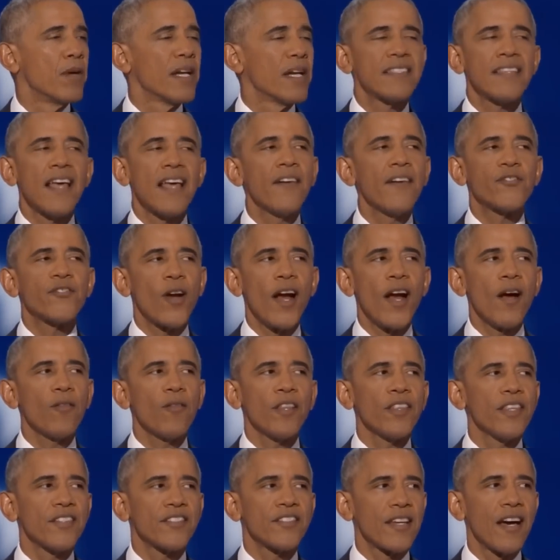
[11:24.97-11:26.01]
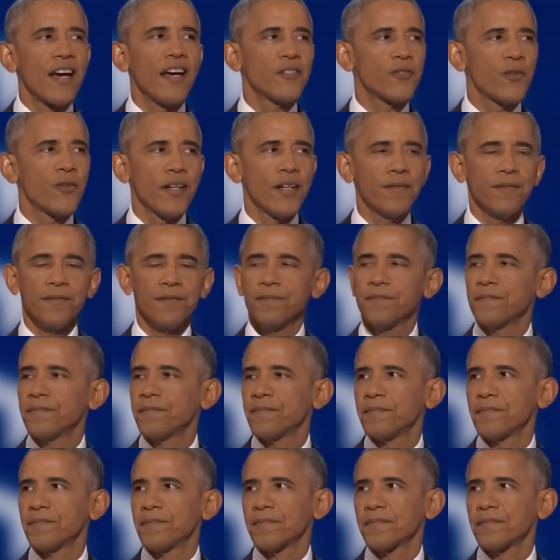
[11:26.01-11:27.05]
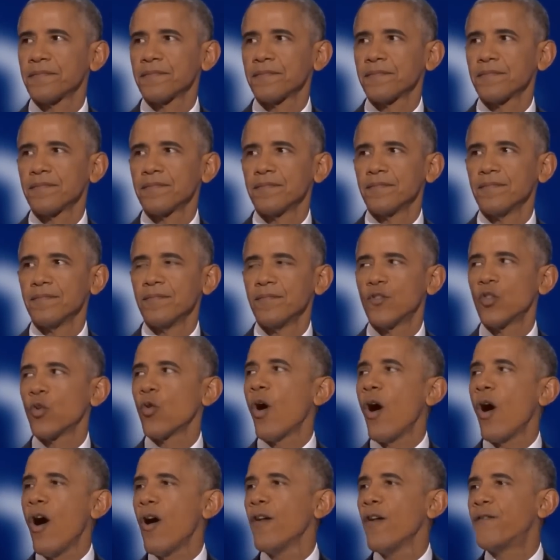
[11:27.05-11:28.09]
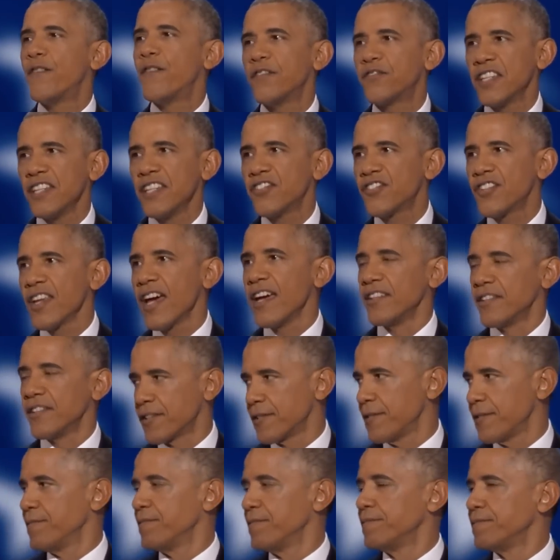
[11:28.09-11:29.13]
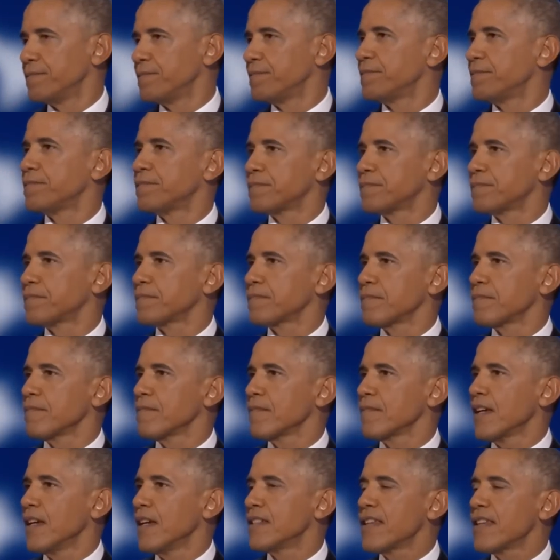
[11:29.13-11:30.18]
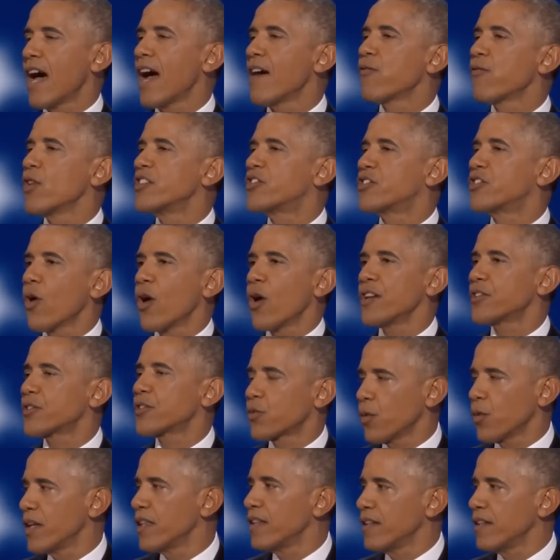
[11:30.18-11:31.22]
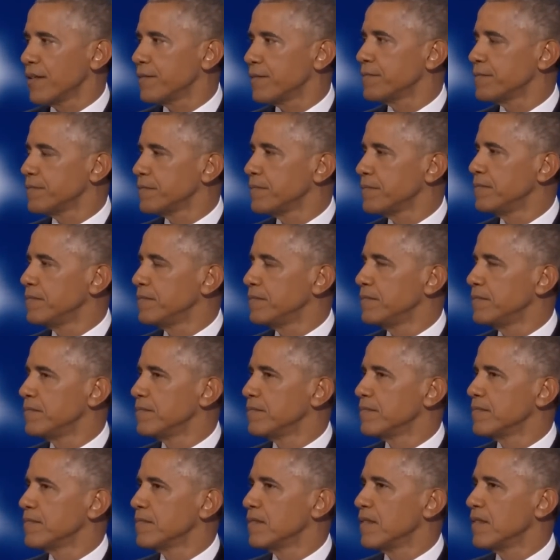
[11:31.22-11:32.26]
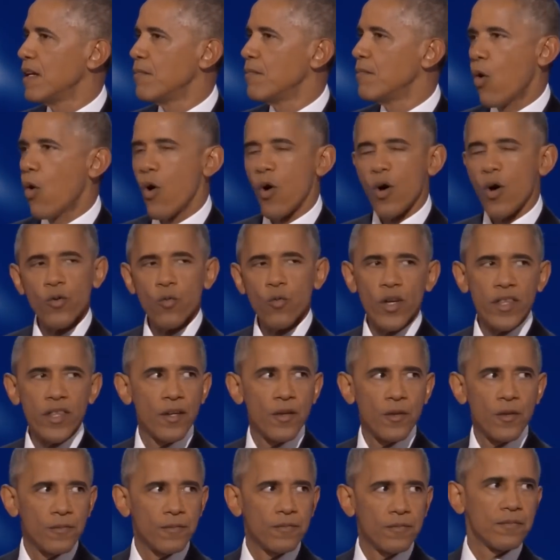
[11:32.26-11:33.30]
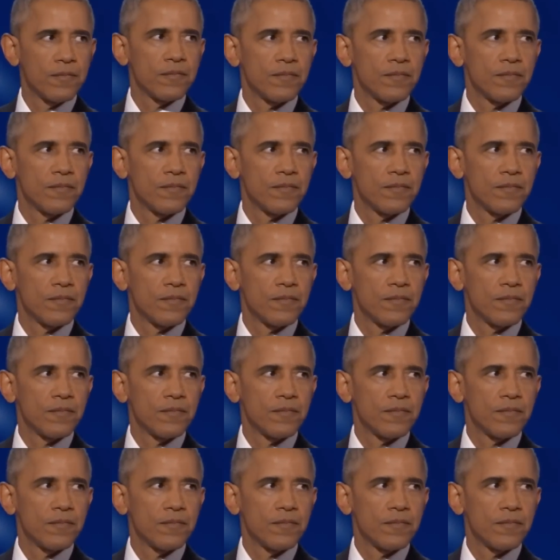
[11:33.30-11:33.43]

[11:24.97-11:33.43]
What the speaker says: But But as I've traveled this country, through all 50 states, as I've rejoiced with you and mourned with you,